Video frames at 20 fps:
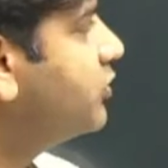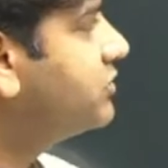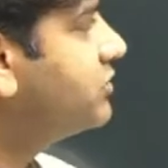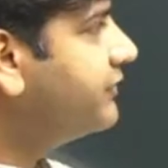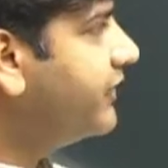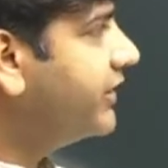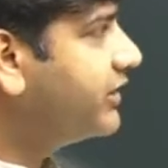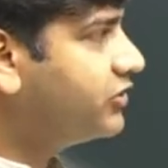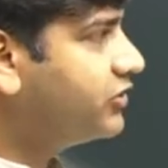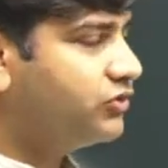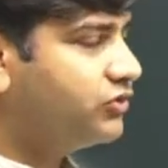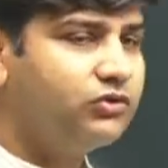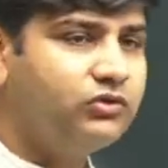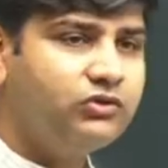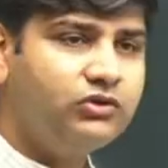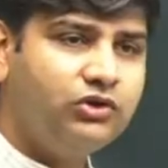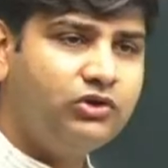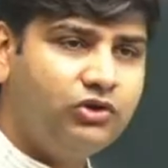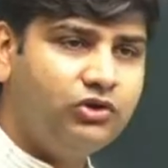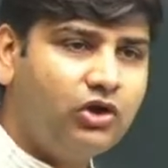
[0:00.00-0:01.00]
facto
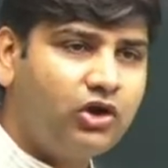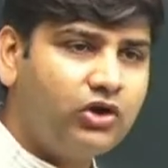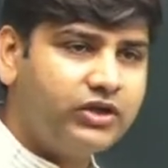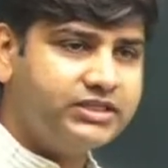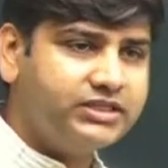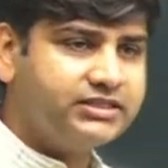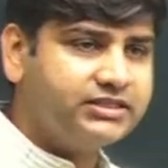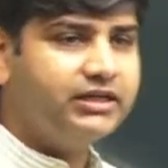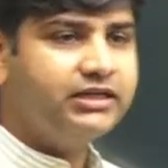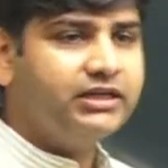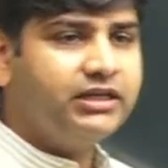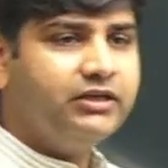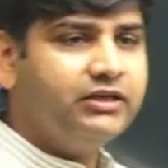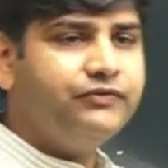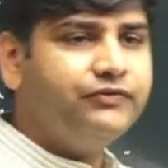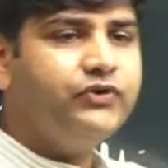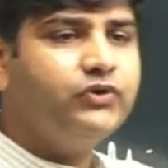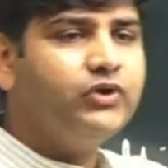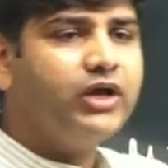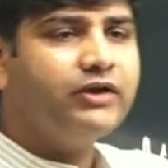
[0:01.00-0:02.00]
law is that if
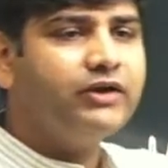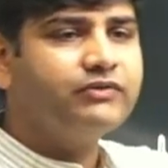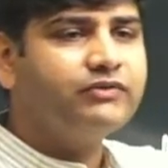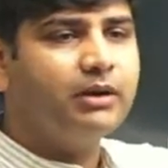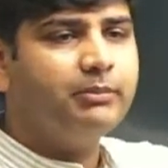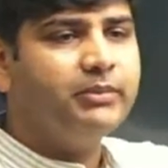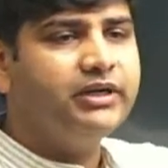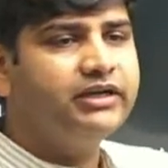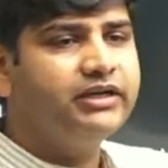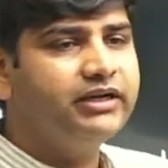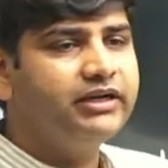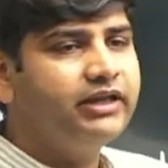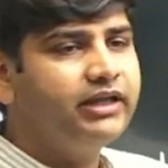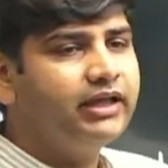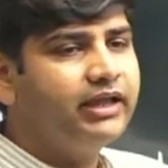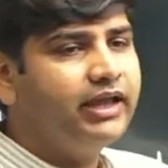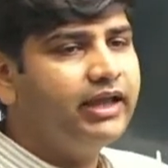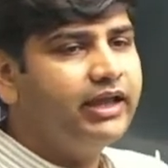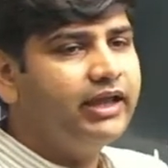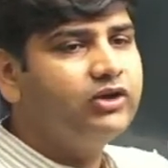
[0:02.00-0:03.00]
you have committed
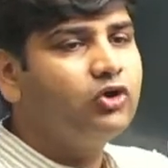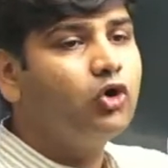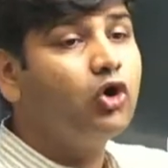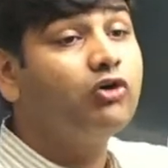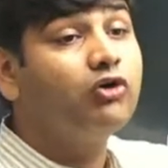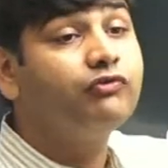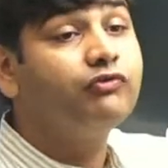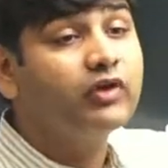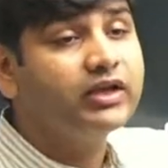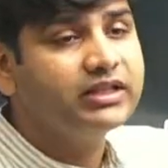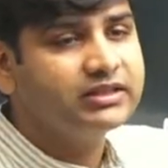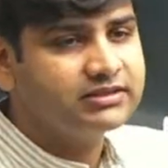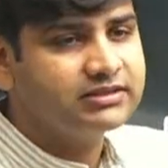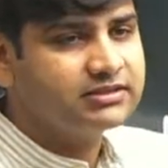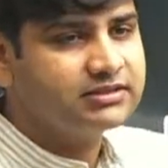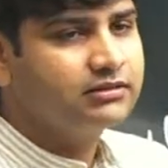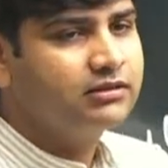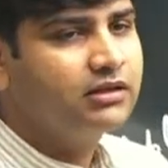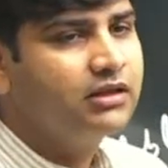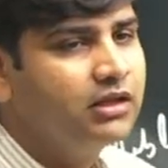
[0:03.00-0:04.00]
an offense,
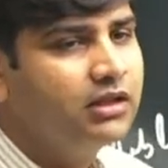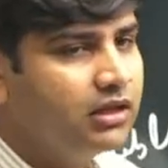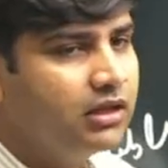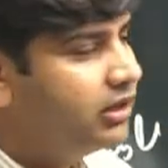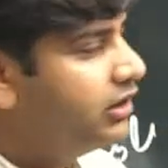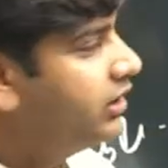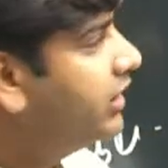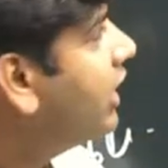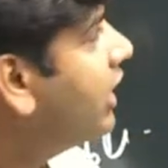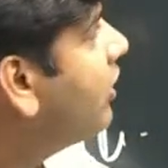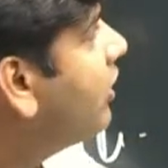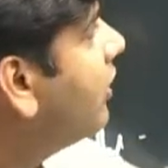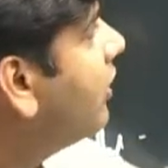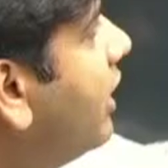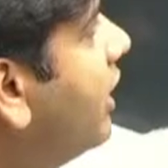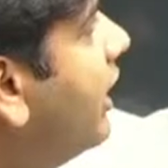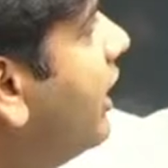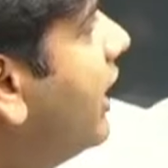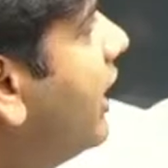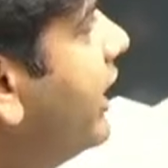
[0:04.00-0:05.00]
now
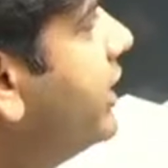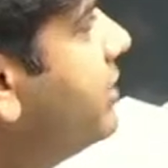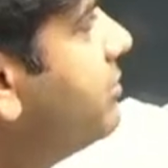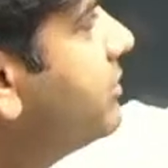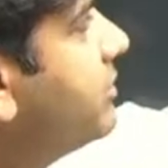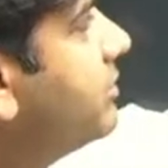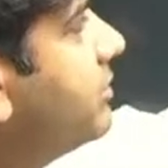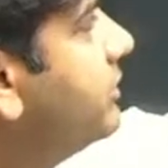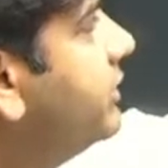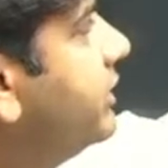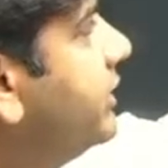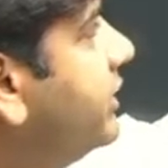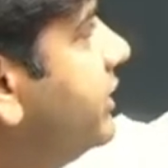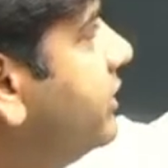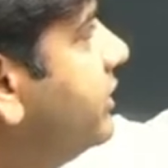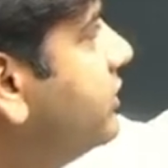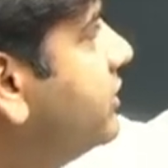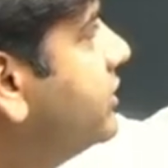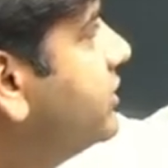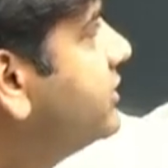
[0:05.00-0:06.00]
I am
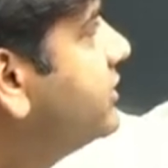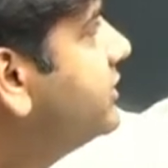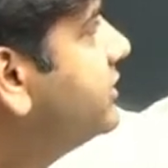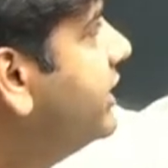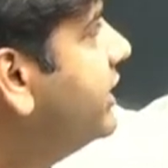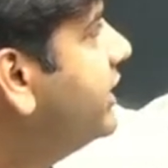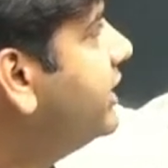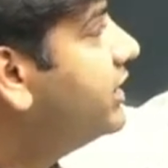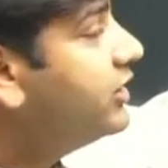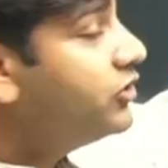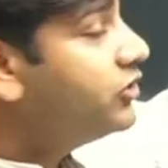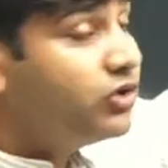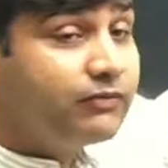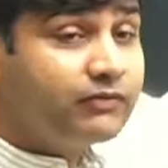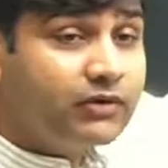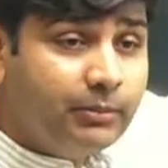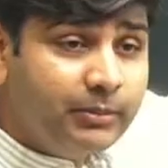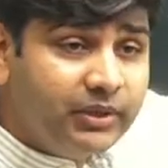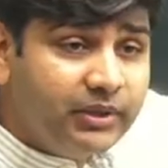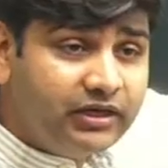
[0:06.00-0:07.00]
saying you have
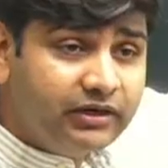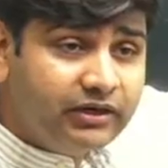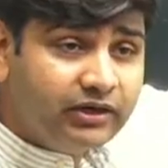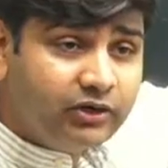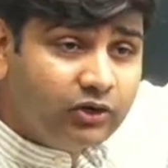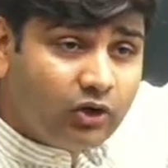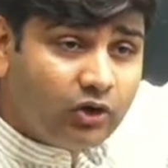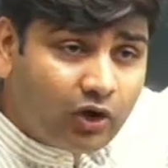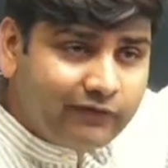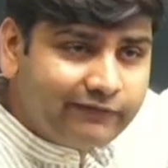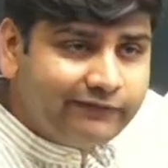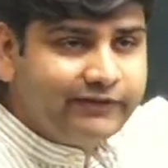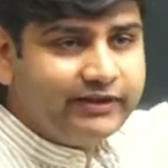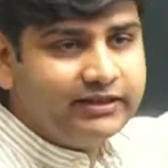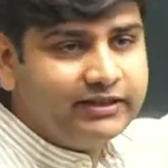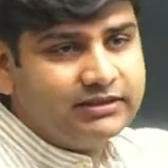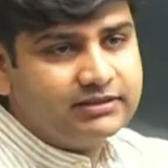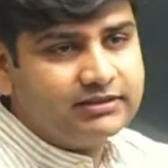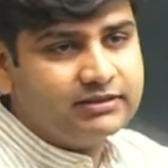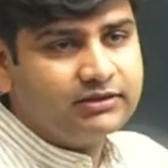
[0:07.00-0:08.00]
committed an
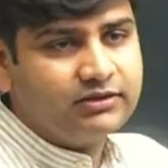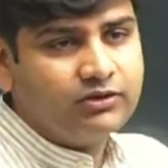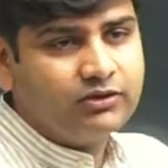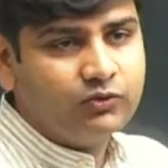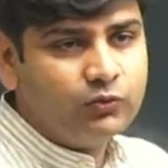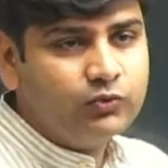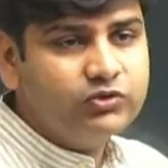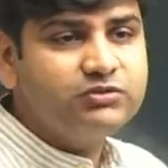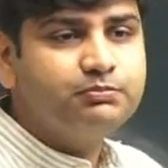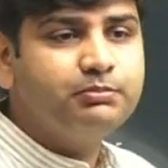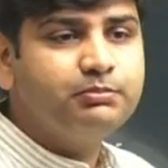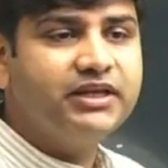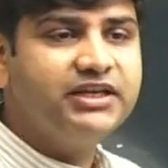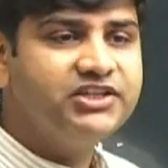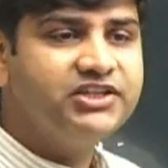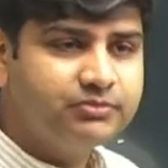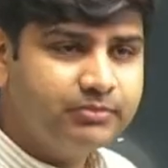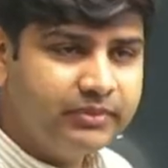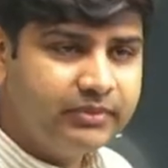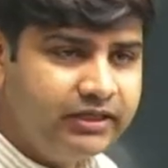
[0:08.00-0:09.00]
offense whose
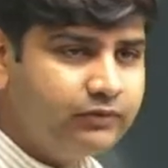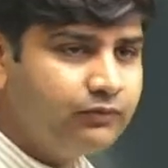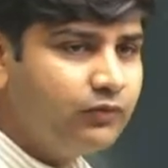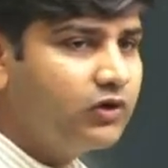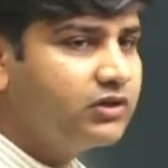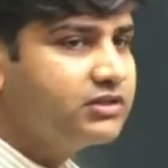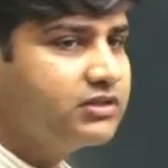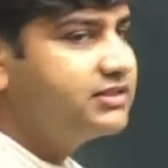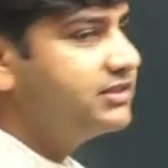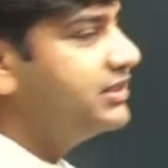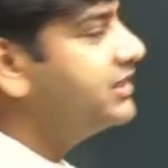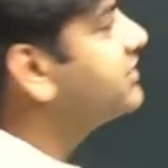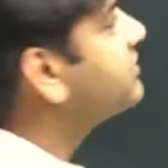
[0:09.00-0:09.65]
punishment was 6